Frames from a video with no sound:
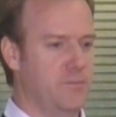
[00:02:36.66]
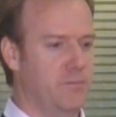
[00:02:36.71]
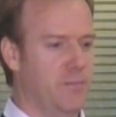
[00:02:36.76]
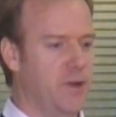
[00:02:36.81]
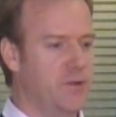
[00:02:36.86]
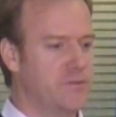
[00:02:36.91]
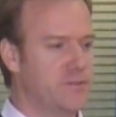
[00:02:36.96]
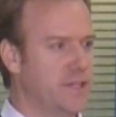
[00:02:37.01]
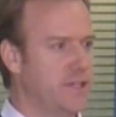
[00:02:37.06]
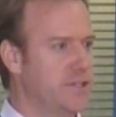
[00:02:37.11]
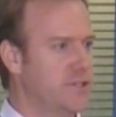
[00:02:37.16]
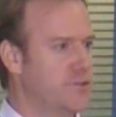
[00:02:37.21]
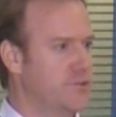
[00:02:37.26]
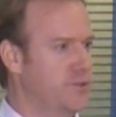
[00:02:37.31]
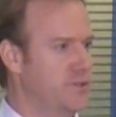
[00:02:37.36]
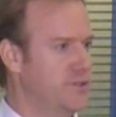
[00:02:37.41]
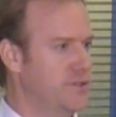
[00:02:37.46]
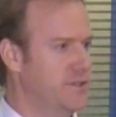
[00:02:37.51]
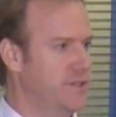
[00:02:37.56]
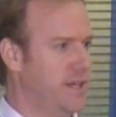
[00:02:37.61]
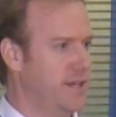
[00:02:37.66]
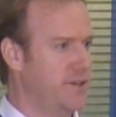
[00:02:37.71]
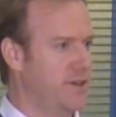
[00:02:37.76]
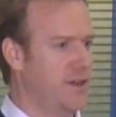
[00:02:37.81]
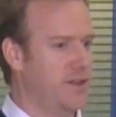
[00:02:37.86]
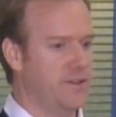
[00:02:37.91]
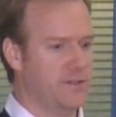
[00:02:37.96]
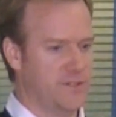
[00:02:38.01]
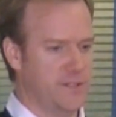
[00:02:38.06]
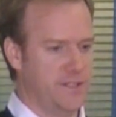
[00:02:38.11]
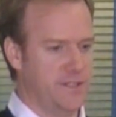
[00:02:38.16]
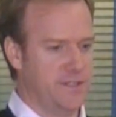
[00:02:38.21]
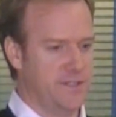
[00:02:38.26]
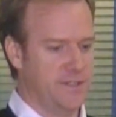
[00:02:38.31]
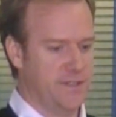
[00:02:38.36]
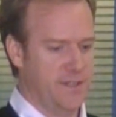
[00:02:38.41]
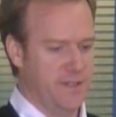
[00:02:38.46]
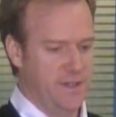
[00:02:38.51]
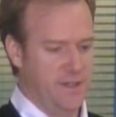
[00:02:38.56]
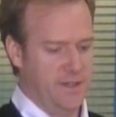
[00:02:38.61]
most industries and
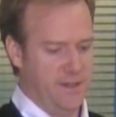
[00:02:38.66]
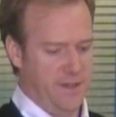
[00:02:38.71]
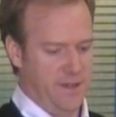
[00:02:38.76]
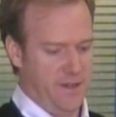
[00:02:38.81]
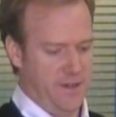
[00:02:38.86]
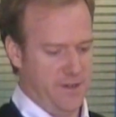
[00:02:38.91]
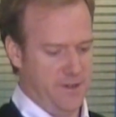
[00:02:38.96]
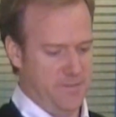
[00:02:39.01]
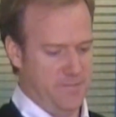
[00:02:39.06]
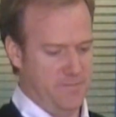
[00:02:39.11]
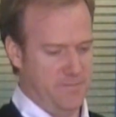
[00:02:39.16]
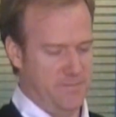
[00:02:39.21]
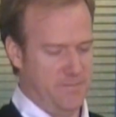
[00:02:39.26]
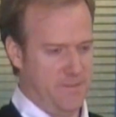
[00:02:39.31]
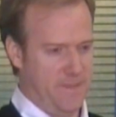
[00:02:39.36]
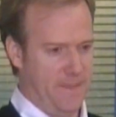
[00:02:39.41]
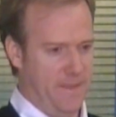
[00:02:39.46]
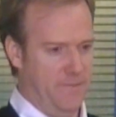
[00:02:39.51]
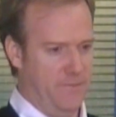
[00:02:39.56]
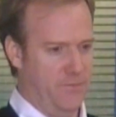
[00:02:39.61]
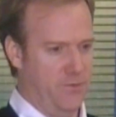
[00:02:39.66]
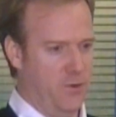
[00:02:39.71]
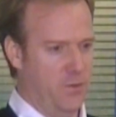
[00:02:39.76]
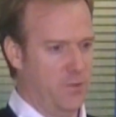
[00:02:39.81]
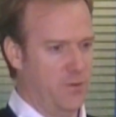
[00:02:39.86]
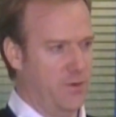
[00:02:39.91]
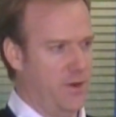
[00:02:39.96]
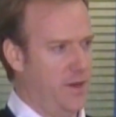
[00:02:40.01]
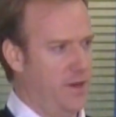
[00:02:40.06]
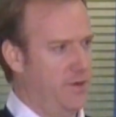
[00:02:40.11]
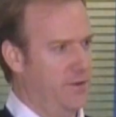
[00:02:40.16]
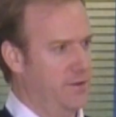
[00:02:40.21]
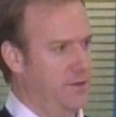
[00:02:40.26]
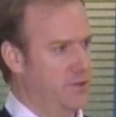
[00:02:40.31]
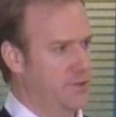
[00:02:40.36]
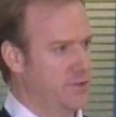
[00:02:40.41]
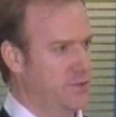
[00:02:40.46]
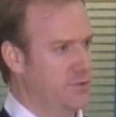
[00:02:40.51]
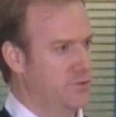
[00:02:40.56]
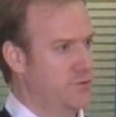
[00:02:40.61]
technologies that form around
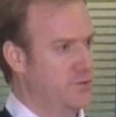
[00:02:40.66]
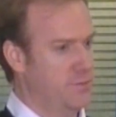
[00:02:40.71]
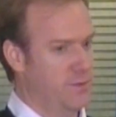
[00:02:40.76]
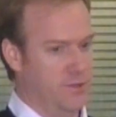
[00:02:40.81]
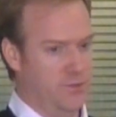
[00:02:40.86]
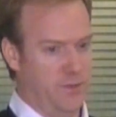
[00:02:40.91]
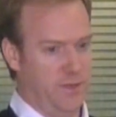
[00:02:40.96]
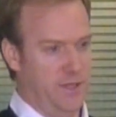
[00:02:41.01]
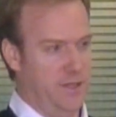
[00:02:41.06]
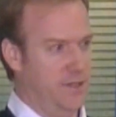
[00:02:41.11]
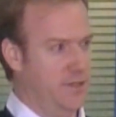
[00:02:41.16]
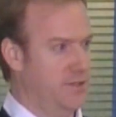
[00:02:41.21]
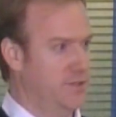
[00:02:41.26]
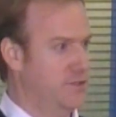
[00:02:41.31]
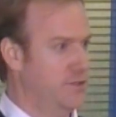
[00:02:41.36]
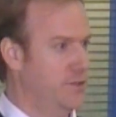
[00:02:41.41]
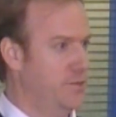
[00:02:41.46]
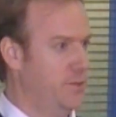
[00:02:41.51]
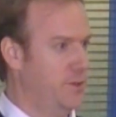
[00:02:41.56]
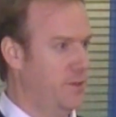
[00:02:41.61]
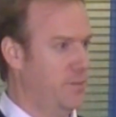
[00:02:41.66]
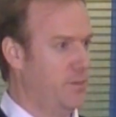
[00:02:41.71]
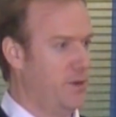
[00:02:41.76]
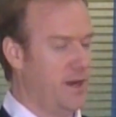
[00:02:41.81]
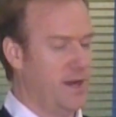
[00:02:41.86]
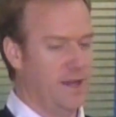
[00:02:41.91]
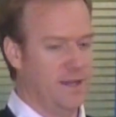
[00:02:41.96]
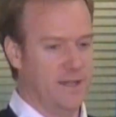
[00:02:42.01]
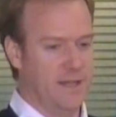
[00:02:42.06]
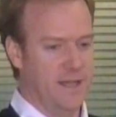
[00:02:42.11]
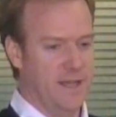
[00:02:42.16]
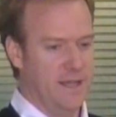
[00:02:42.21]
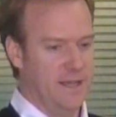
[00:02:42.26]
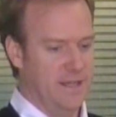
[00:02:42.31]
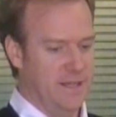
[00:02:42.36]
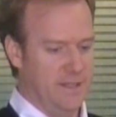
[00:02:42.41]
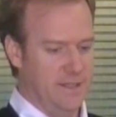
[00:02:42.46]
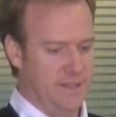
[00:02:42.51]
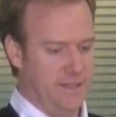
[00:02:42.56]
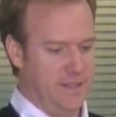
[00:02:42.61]
a solution between a consumer and a brand,
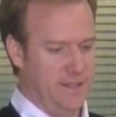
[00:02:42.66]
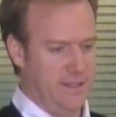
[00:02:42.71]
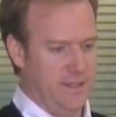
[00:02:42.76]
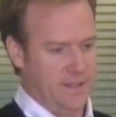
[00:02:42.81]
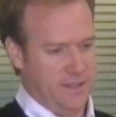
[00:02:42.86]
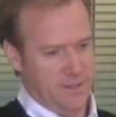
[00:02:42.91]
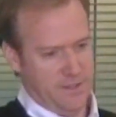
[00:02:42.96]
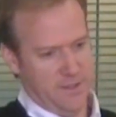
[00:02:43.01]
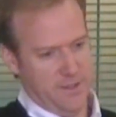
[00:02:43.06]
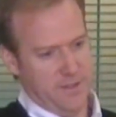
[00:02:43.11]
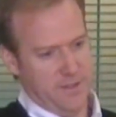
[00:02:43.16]
the